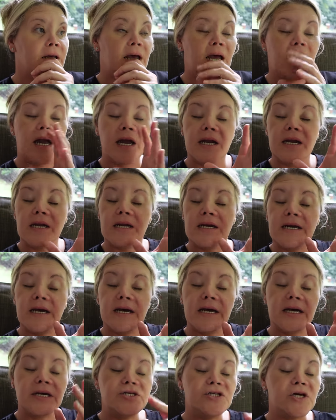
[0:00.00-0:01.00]
and
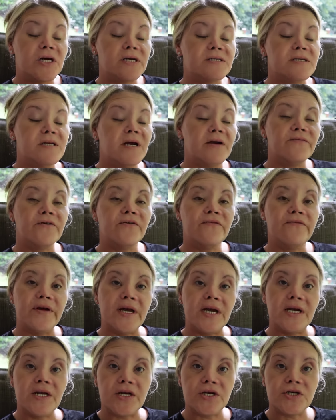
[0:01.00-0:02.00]
just never
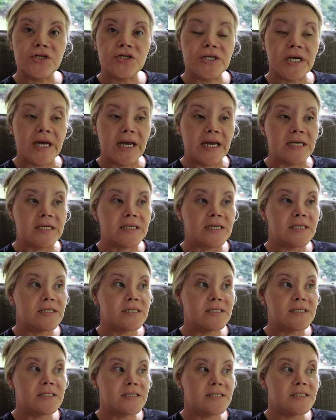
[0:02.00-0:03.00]
finished. And
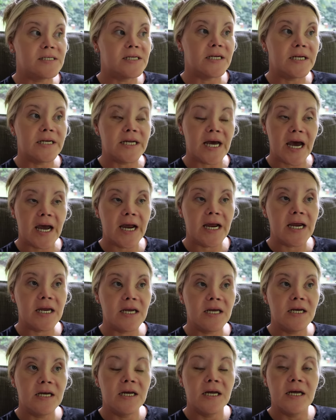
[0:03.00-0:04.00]

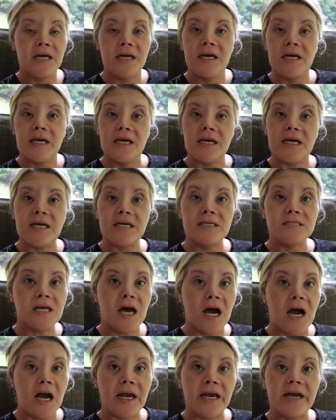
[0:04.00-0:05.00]
today is
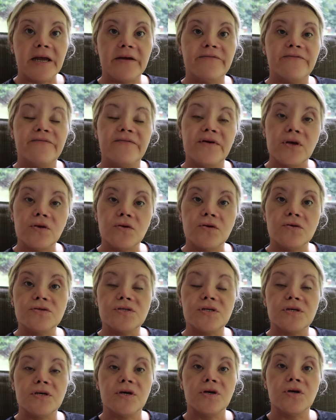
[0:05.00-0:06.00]
like, it
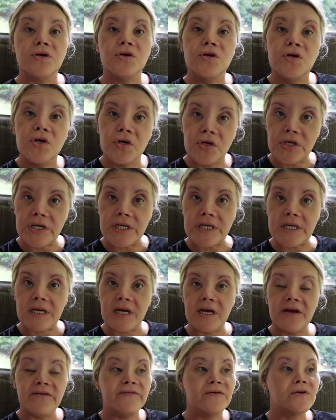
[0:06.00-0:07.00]
feels good.
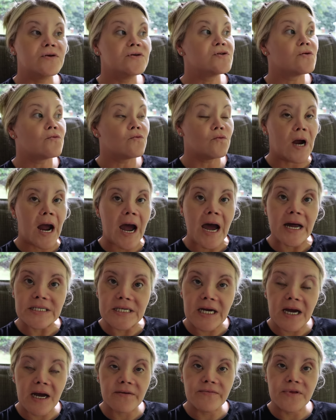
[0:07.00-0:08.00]
It feels right
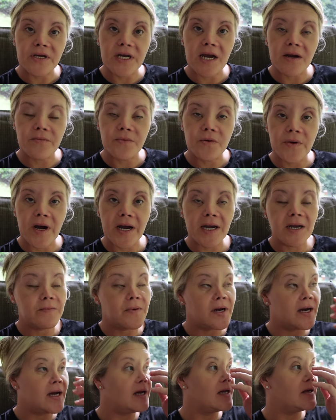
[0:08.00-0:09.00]
to have the camera back in
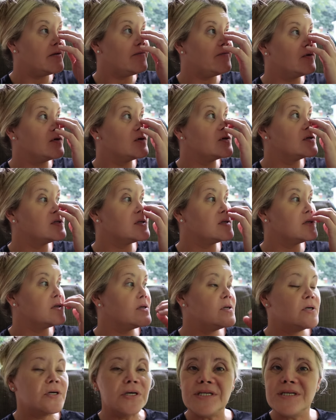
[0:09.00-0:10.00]
my hand. It feels
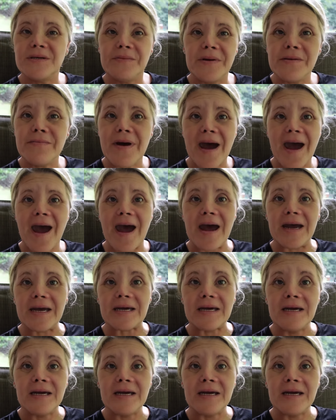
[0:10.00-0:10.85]
good to be back.